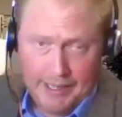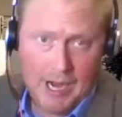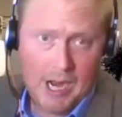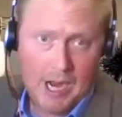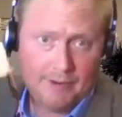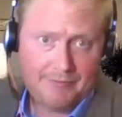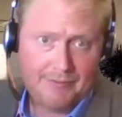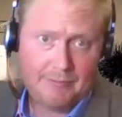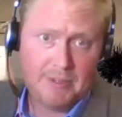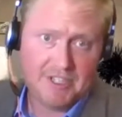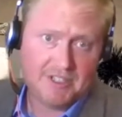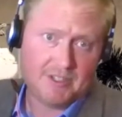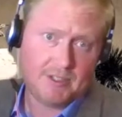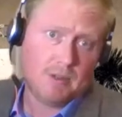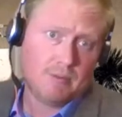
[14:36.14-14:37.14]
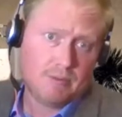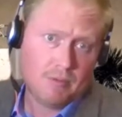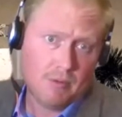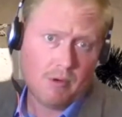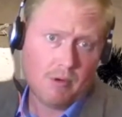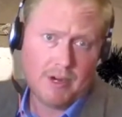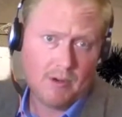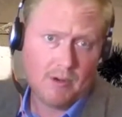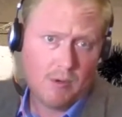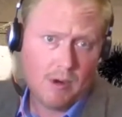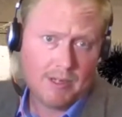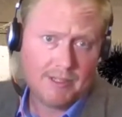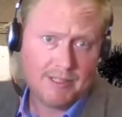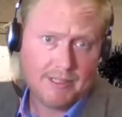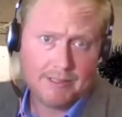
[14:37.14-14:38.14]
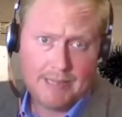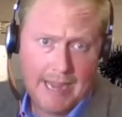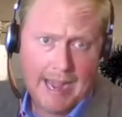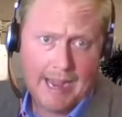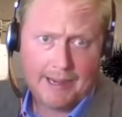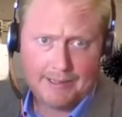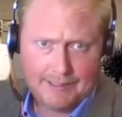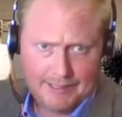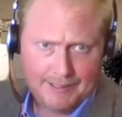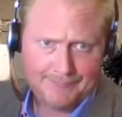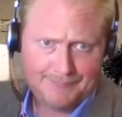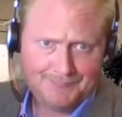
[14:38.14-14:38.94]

of Miss Leroy was intact.